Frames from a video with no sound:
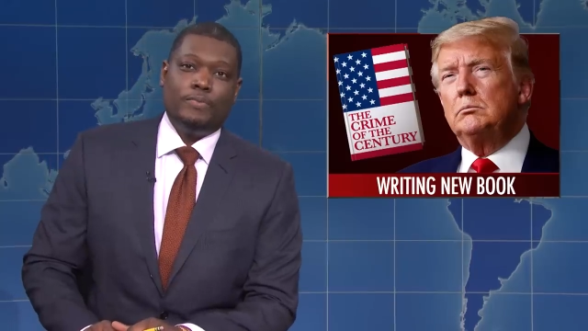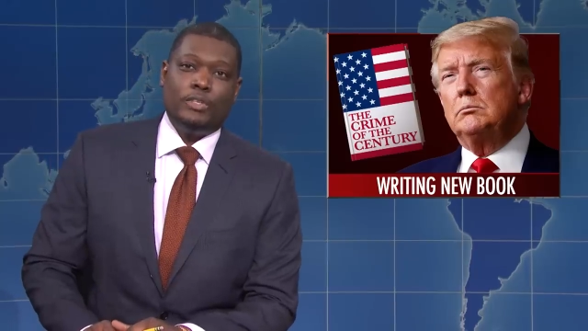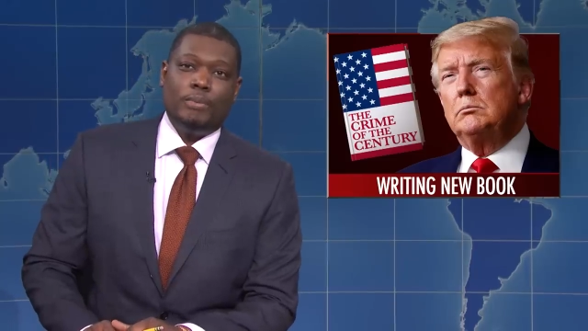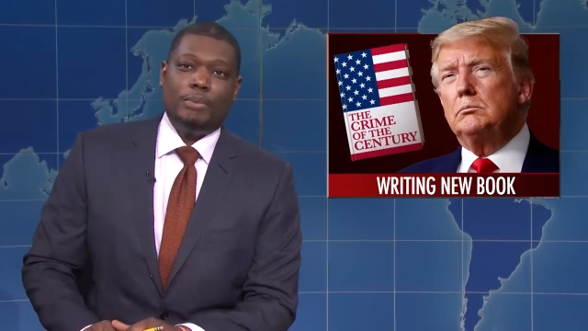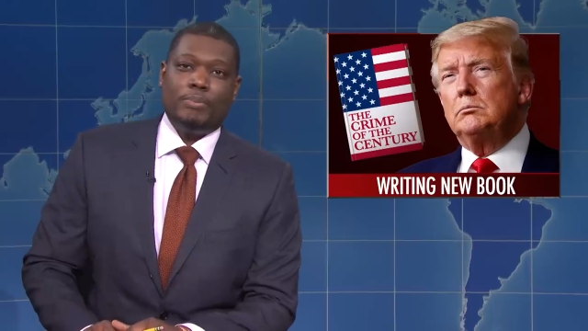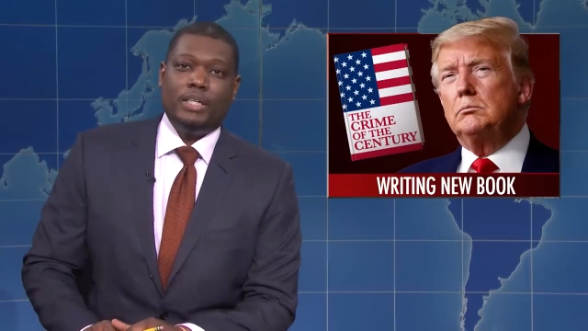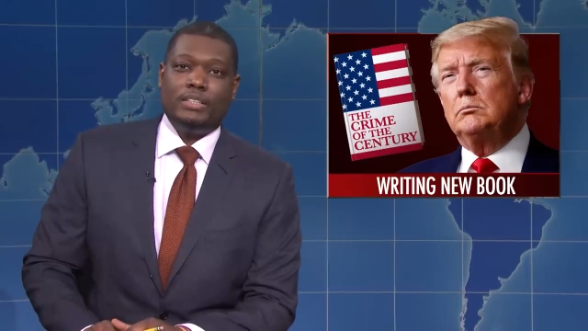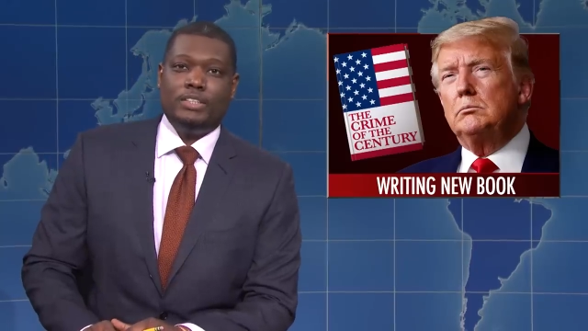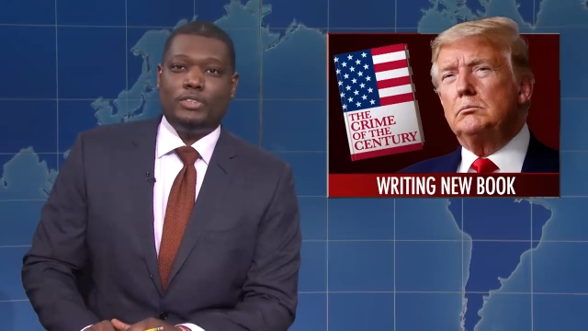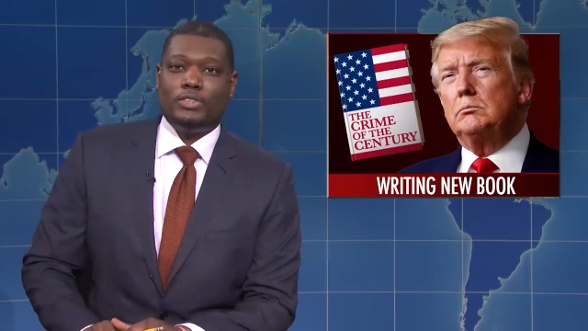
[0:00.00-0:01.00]
Speaker 1: Former
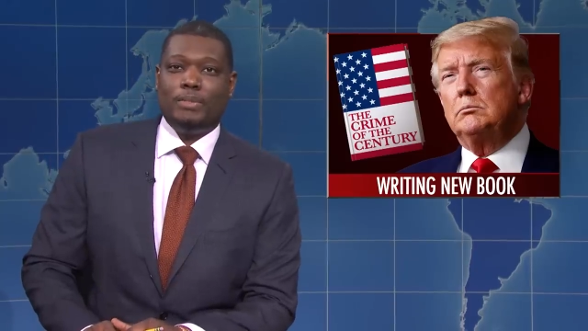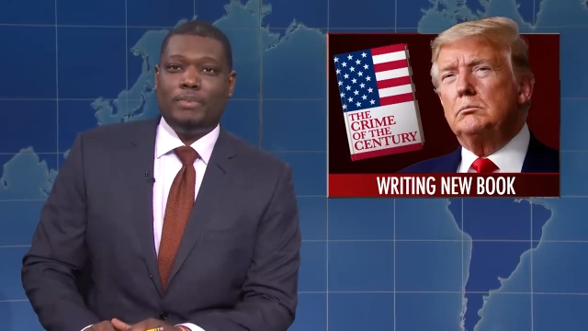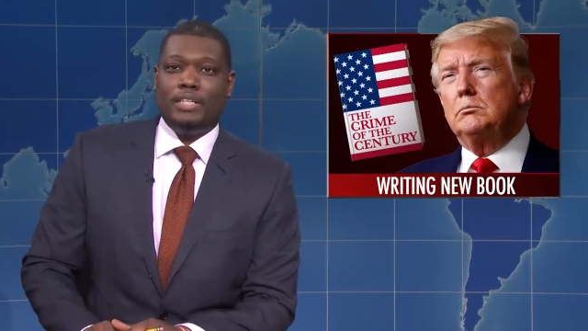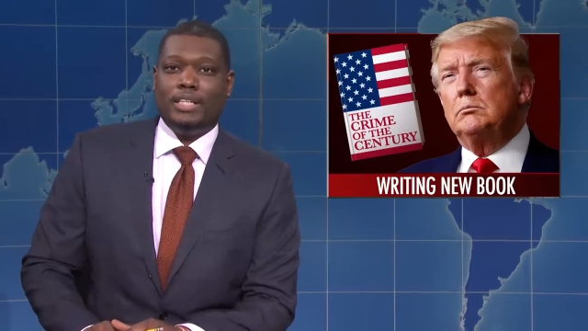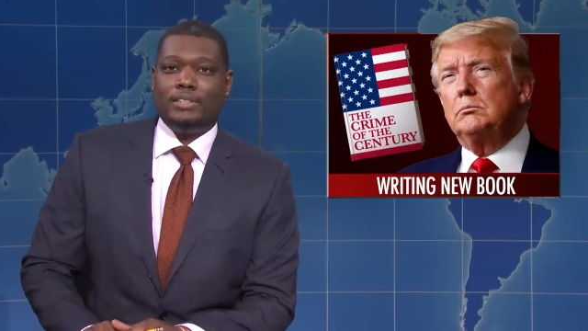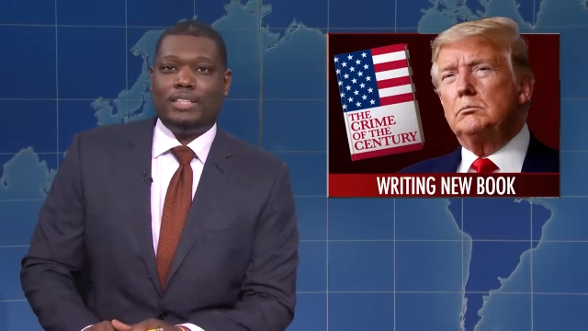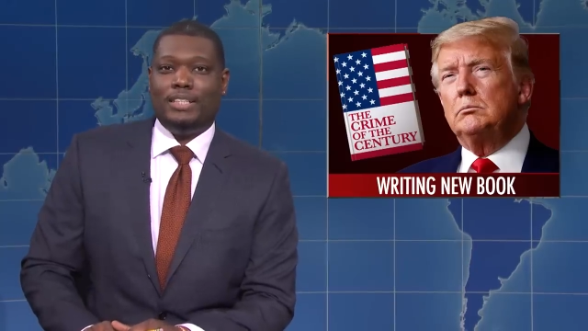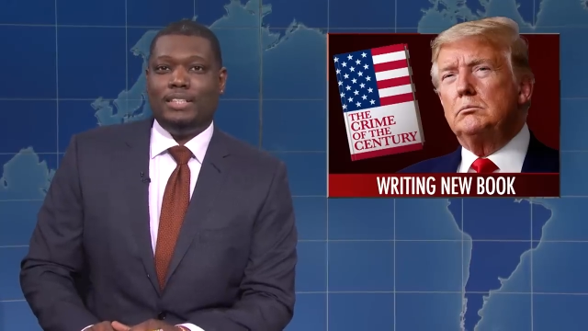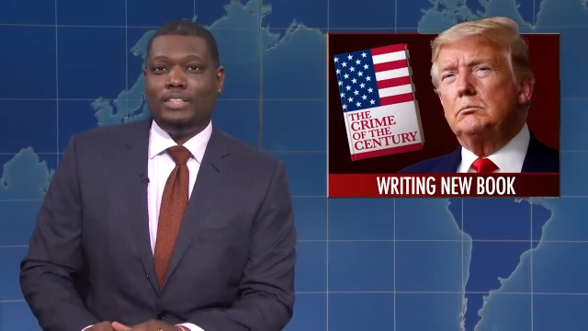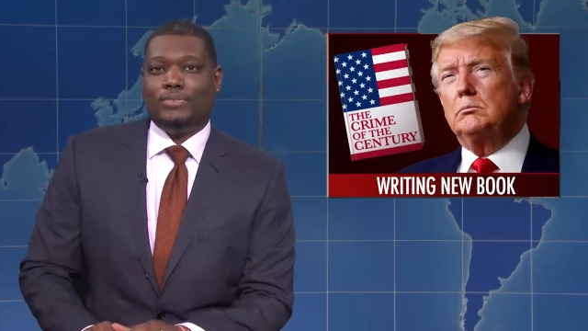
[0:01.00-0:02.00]
President Trump announced
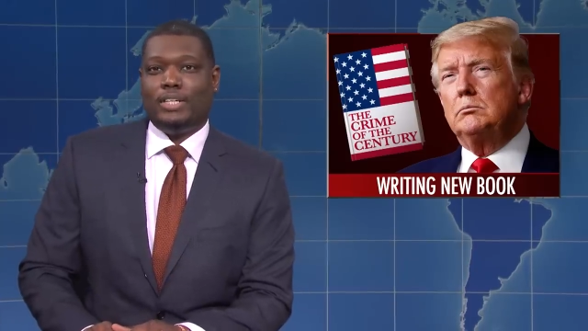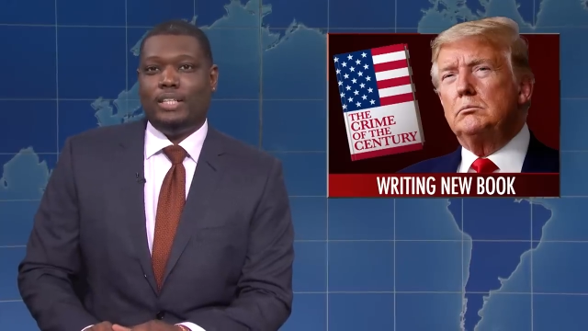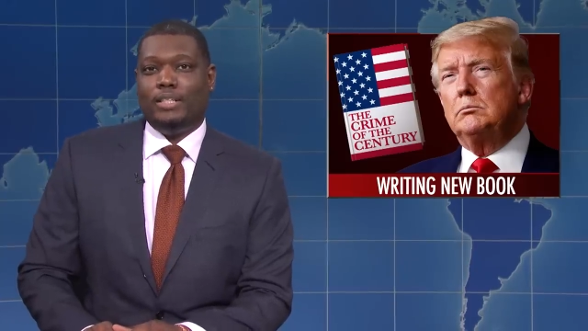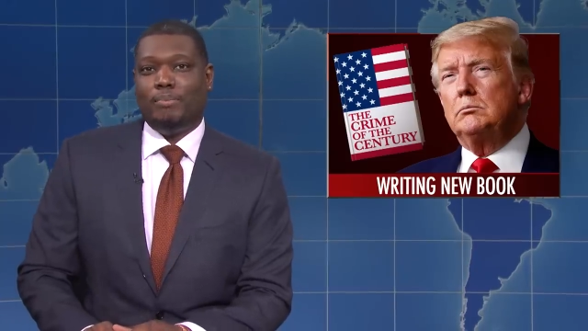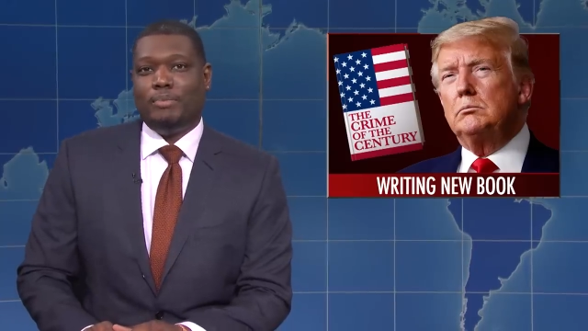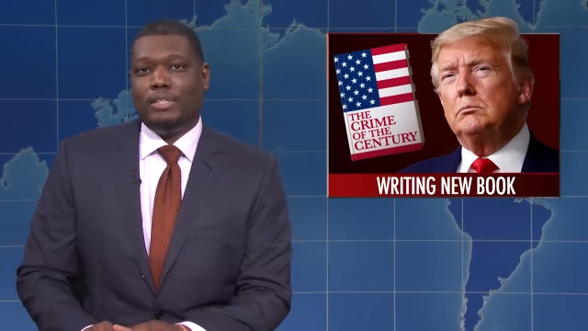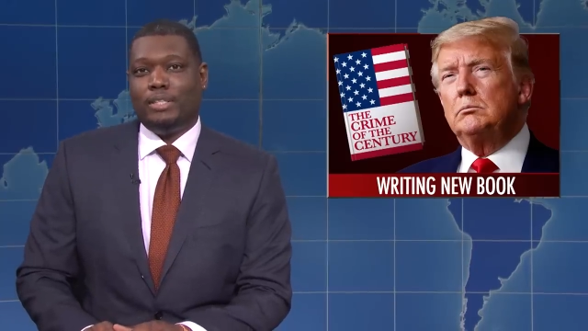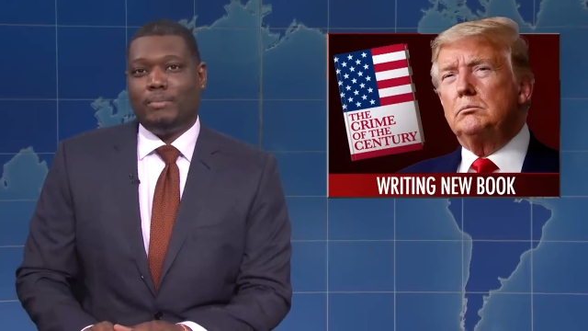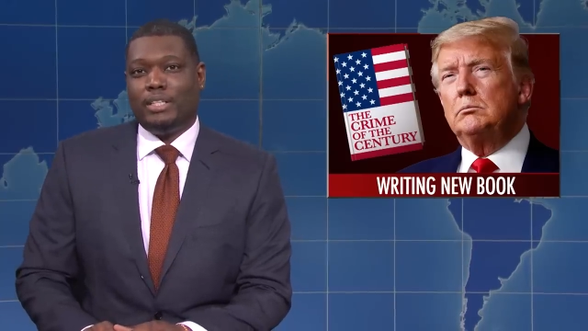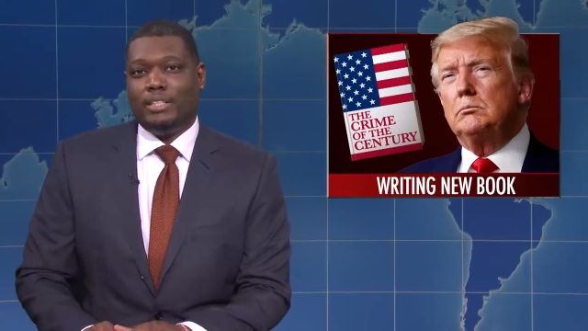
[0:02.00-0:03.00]
that he is writing a book
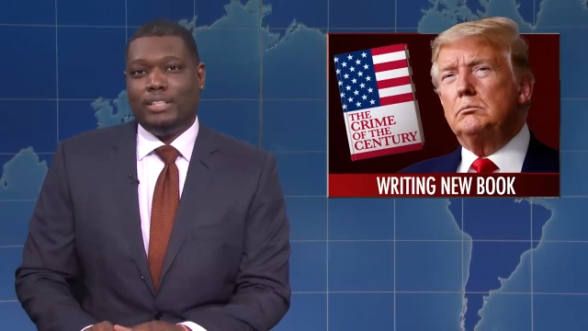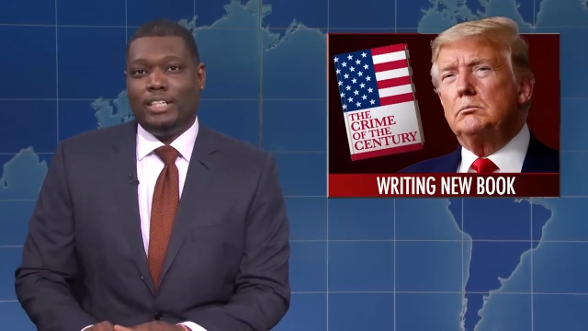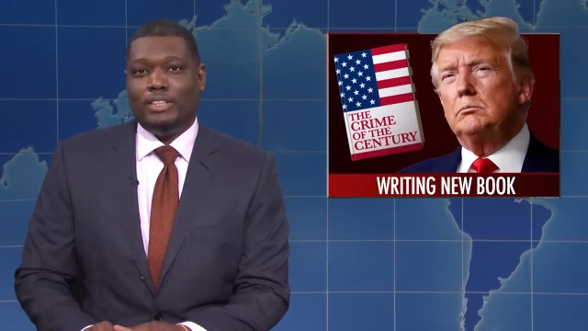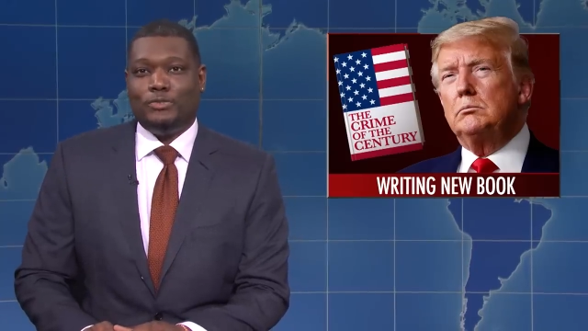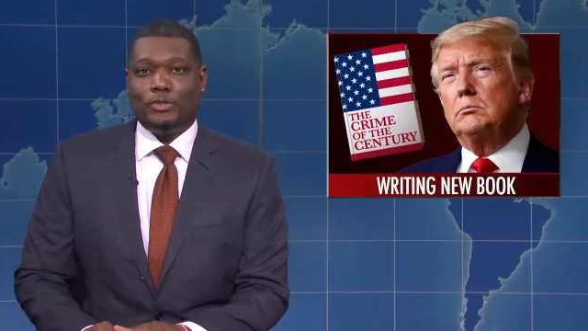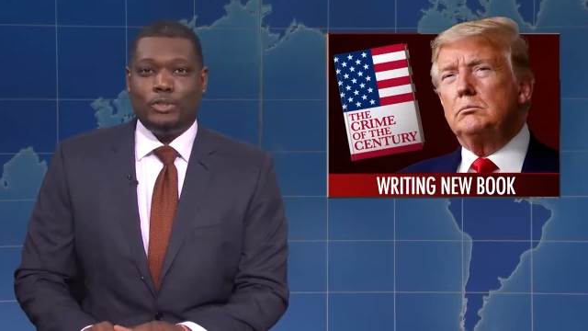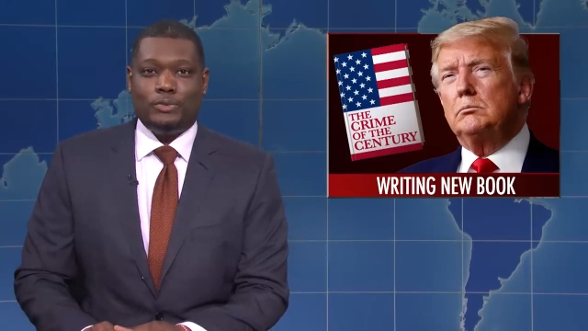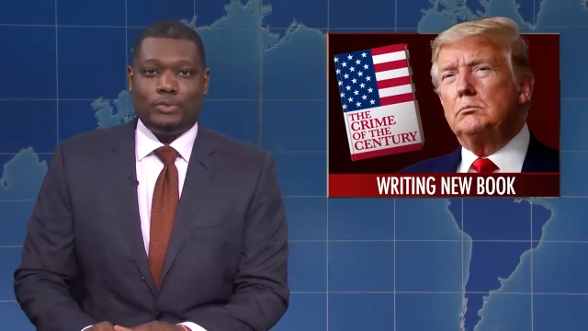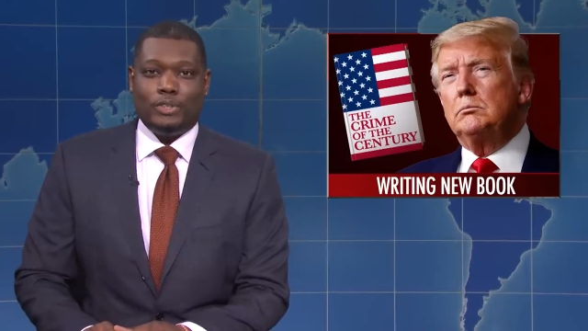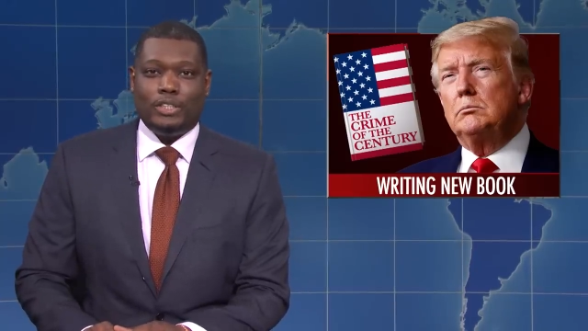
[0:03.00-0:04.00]
about alleged voter
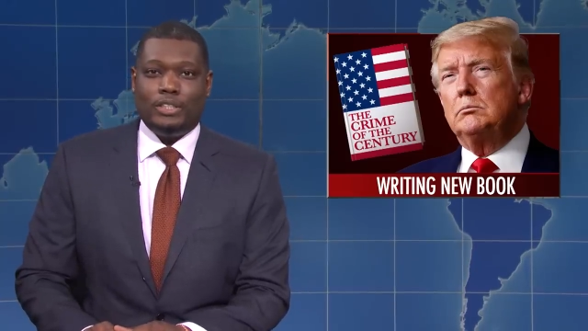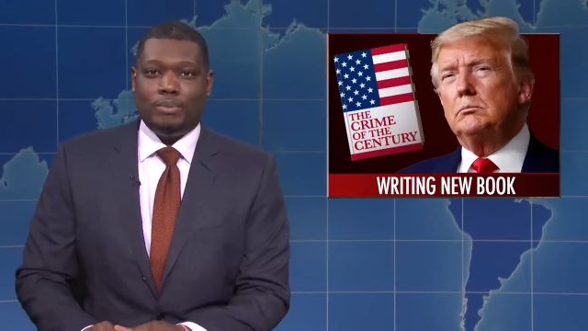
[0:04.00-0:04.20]
fraud